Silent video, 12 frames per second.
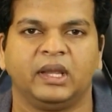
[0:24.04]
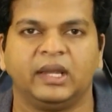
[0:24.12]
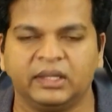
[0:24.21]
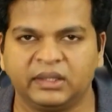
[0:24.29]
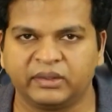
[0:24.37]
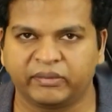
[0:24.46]

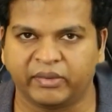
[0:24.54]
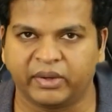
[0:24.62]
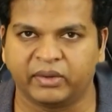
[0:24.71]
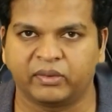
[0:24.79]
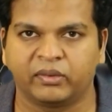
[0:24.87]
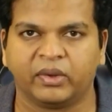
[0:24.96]
In this
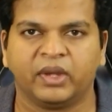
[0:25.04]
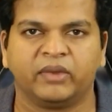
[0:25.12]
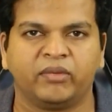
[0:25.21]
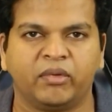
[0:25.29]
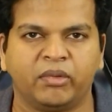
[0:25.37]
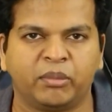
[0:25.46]
video,
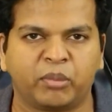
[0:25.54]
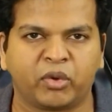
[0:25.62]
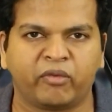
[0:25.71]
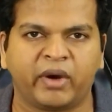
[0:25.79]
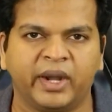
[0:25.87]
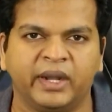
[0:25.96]
we will
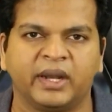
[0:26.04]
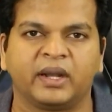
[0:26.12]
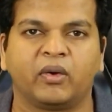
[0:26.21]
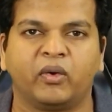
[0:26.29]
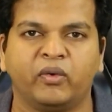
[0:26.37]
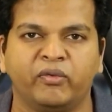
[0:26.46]
provide
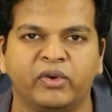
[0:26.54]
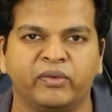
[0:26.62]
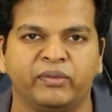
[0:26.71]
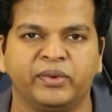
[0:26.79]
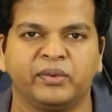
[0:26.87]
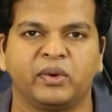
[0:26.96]
an
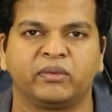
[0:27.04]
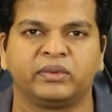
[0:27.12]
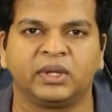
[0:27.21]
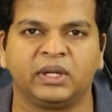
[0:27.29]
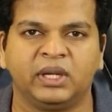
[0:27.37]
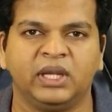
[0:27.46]
overview
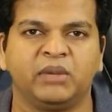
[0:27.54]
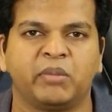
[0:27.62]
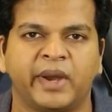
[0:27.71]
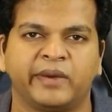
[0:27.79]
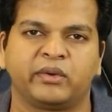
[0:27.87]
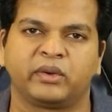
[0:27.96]
of the key
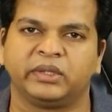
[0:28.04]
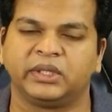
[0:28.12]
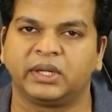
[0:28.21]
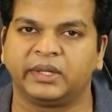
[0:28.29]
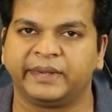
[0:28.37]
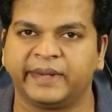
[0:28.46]

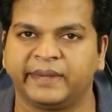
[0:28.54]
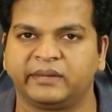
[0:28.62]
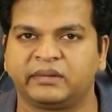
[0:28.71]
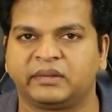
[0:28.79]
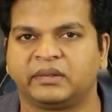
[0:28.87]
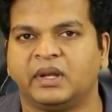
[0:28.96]
biological
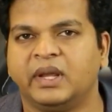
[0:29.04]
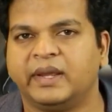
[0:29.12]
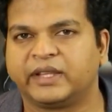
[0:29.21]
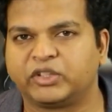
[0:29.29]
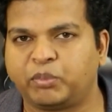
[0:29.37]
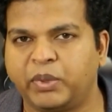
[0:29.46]
tests,
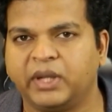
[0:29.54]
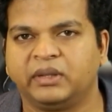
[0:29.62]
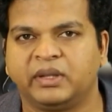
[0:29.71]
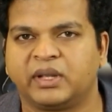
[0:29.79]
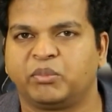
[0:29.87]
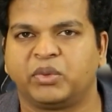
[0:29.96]

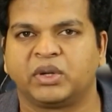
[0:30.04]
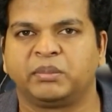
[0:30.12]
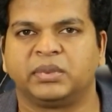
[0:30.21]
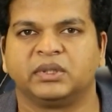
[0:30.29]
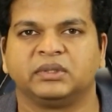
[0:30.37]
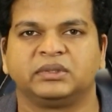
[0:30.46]
explain their
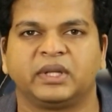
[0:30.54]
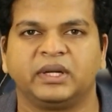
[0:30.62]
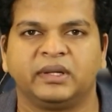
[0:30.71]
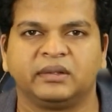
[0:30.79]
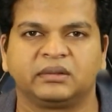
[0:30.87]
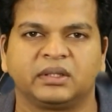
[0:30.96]
purpose,
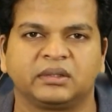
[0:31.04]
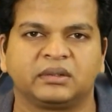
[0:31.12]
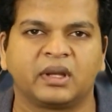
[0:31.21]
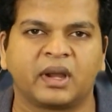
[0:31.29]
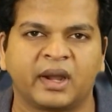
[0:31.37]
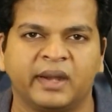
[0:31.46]
and discuss
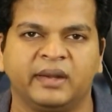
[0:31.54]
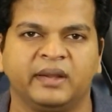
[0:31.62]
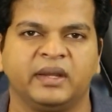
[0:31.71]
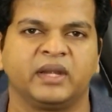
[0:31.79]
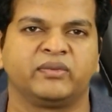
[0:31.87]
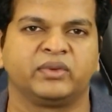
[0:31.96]
the
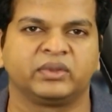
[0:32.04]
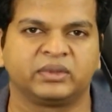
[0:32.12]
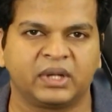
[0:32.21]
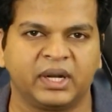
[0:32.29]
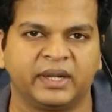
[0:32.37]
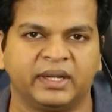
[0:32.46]
criteria for
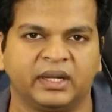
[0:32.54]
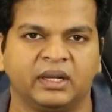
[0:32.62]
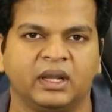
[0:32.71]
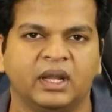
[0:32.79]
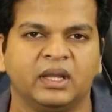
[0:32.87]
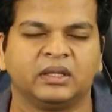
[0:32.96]

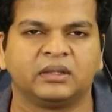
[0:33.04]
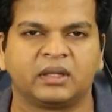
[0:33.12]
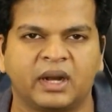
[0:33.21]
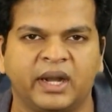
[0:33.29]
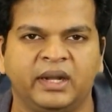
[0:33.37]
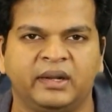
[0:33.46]
selecting
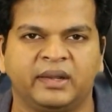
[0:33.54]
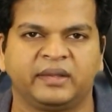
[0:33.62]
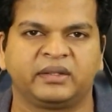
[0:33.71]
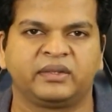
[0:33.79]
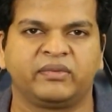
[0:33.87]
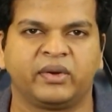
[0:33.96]
the right
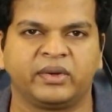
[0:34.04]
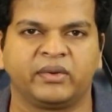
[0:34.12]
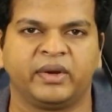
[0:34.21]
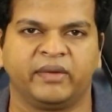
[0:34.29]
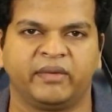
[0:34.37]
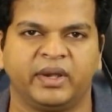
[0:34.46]
test for
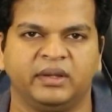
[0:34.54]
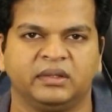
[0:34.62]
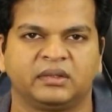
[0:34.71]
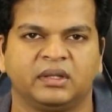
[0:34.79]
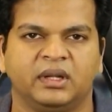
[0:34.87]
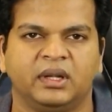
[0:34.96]
your
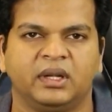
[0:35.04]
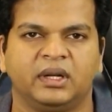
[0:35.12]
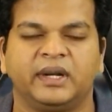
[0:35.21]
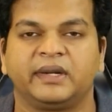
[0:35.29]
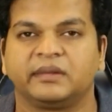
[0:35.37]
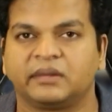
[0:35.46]
device.
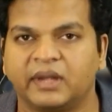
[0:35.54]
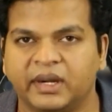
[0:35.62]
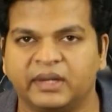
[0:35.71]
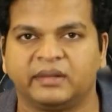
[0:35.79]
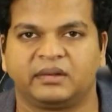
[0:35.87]
Let us get